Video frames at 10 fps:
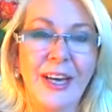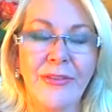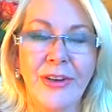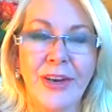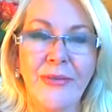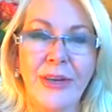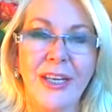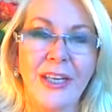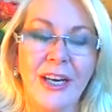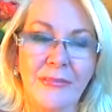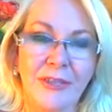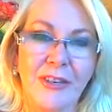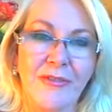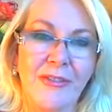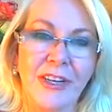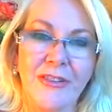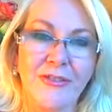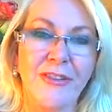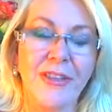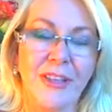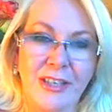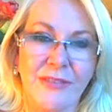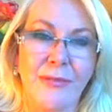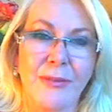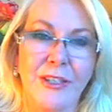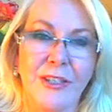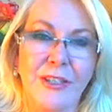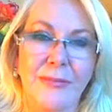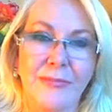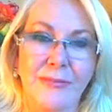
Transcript: Have a great week. I'm Jennifer Angel. Thanks for watching.